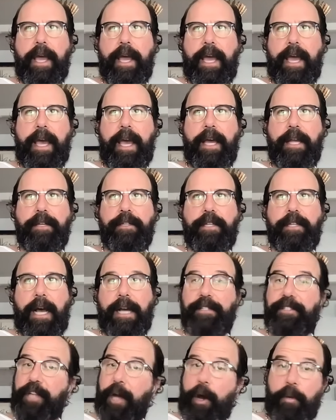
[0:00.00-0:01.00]
And I
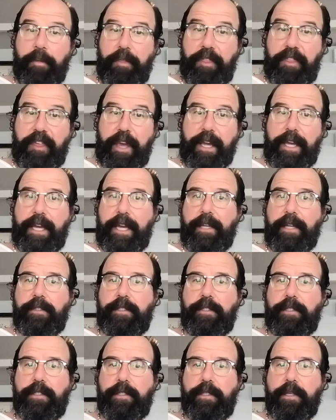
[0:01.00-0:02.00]
don't think
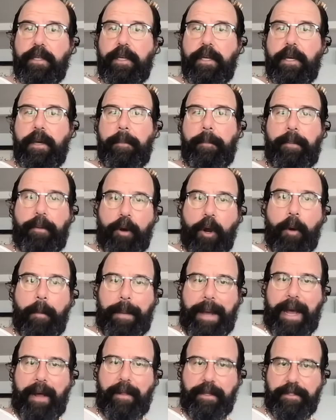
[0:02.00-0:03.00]
it's
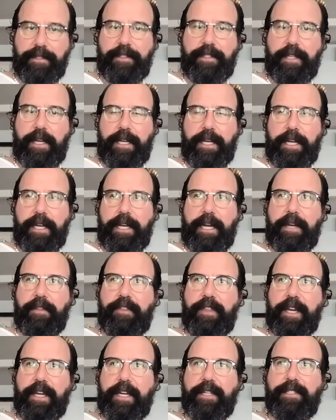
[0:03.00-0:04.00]
pro-Palestinian. I
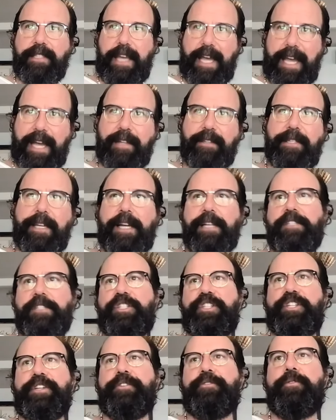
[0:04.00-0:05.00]
think it's
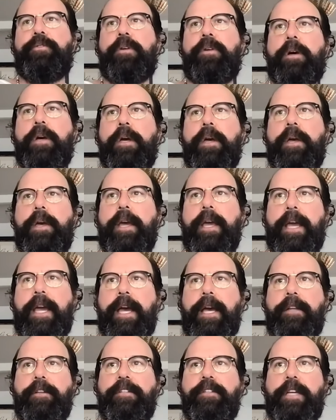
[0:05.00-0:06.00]
anti-Jew.
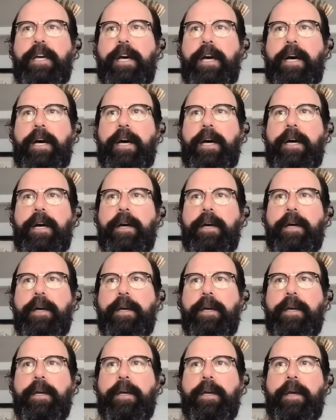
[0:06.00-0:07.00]
And uh,
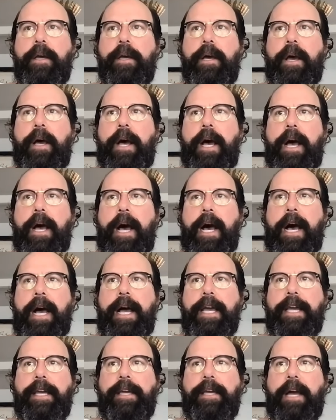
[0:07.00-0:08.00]

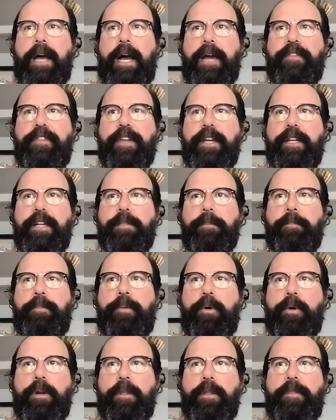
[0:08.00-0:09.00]
I, I think it's
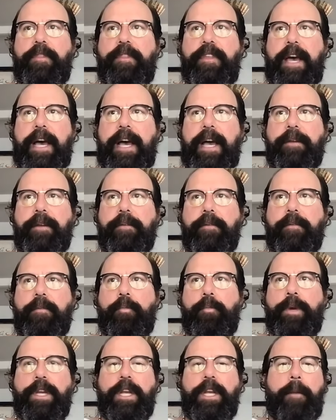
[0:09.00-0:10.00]
important that
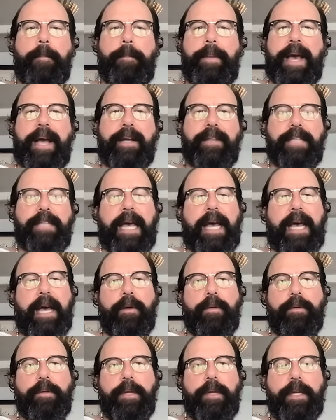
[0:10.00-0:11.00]
we don't back
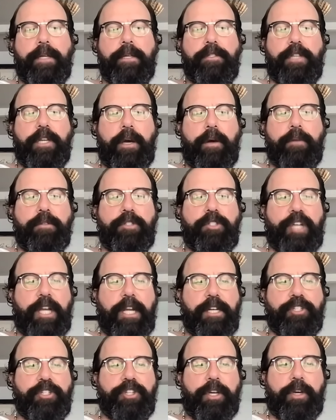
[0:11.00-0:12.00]
down and don't
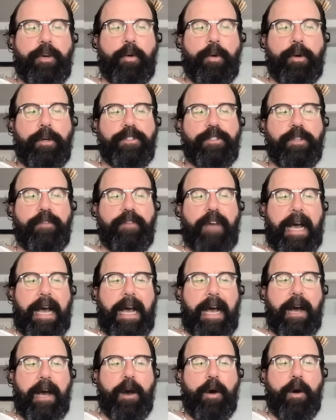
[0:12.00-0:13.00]
change the course of
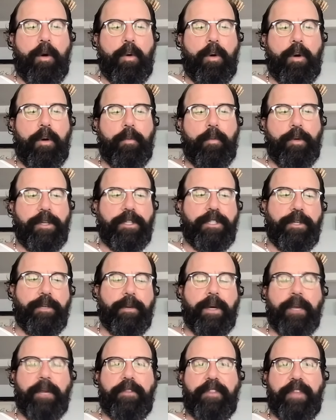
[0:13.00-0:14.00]
how we're
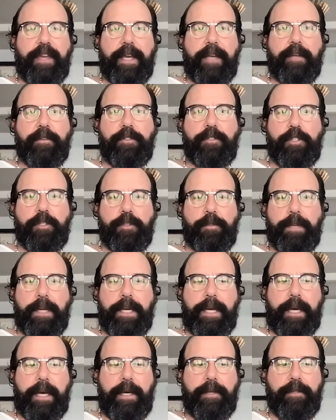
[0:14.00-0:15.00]
doing things just
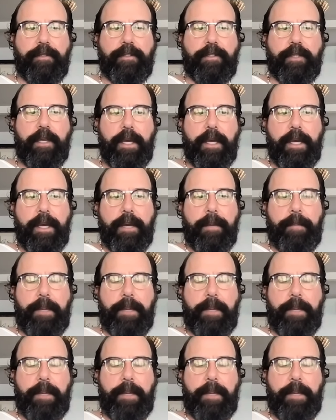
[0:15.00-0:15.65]
because